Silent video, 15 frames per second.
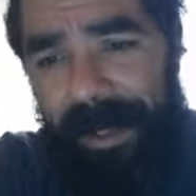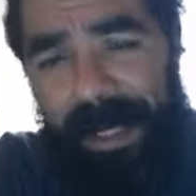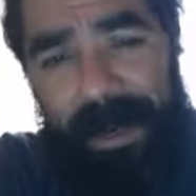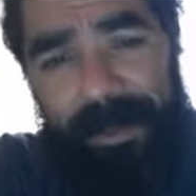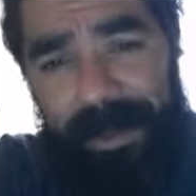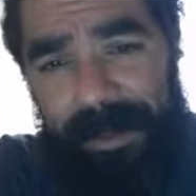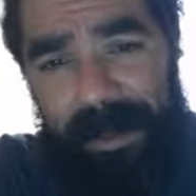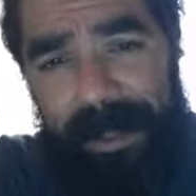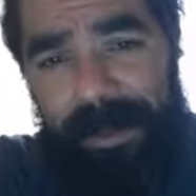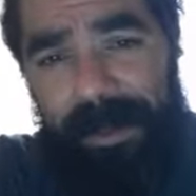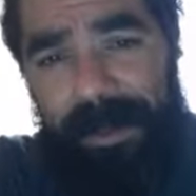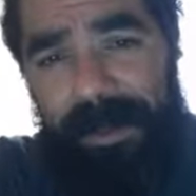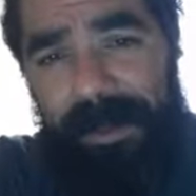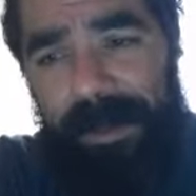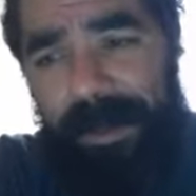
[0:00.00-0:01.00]
never speak of
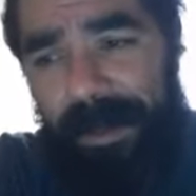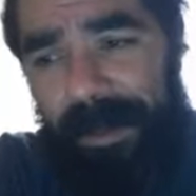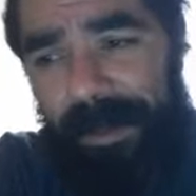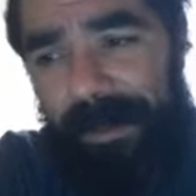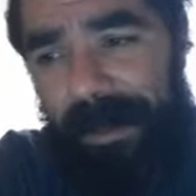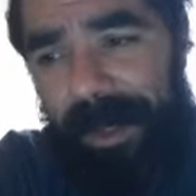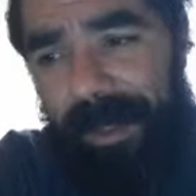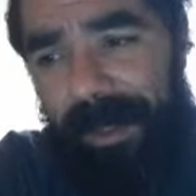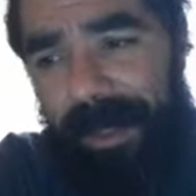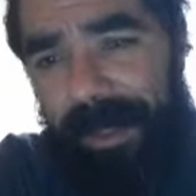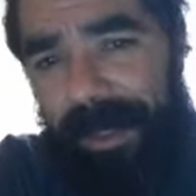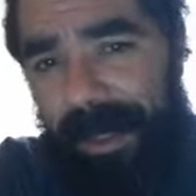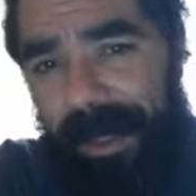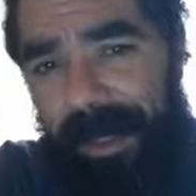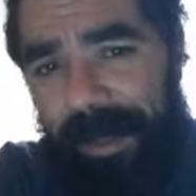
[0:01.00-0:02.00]
you to you of
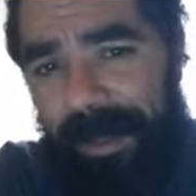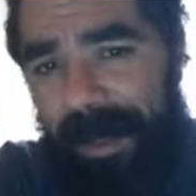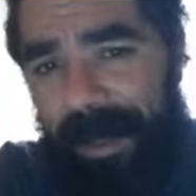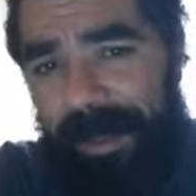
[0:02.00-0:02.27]
politics again.